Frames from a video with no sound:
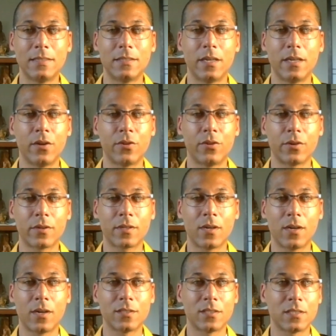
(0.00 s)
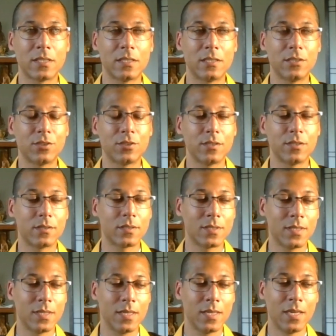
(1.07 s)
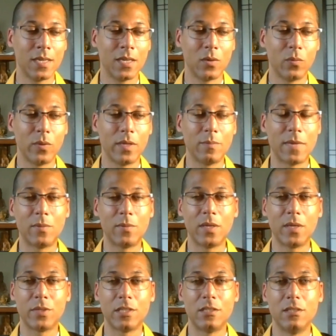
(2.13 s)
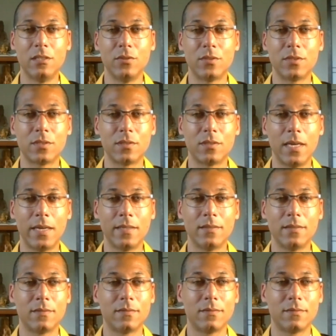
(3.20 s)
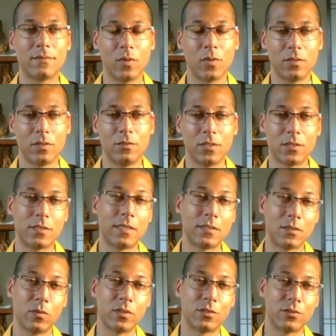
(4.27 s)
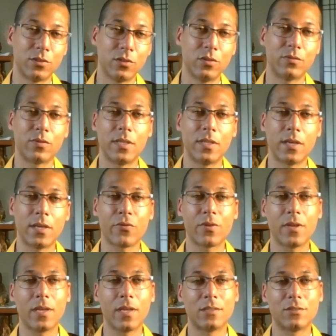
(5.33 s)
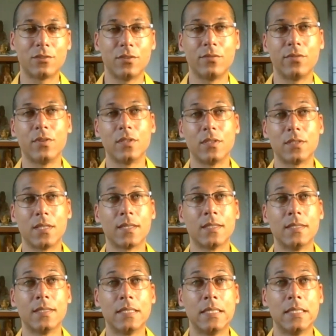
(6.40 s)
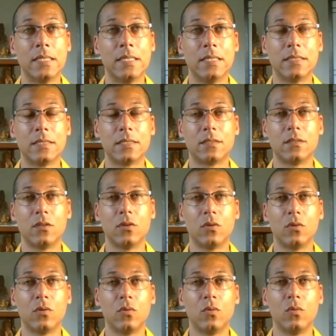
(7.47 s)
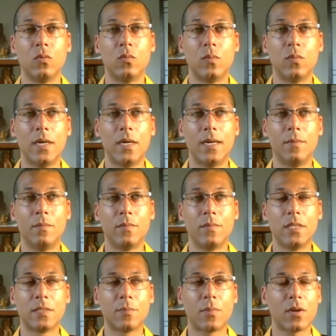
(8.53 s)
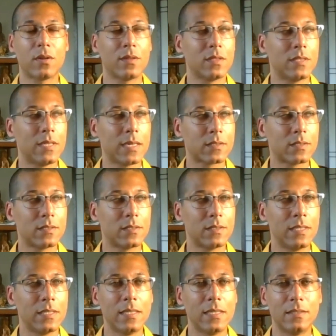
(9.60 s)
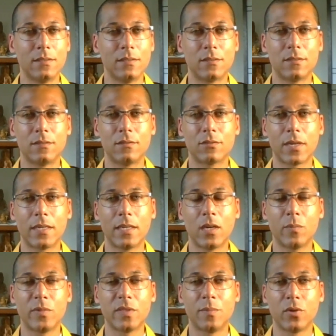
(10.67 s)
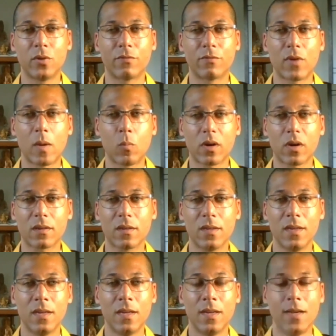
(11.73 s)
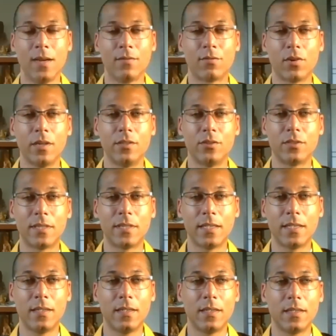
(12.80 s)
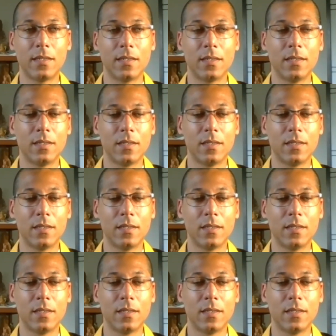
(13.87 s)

into other causes and conditions, we may be able to deduce that just as it was true for the other thing, it's true for this thing. So this part of the text, again, is trying to help us build a framework for understanding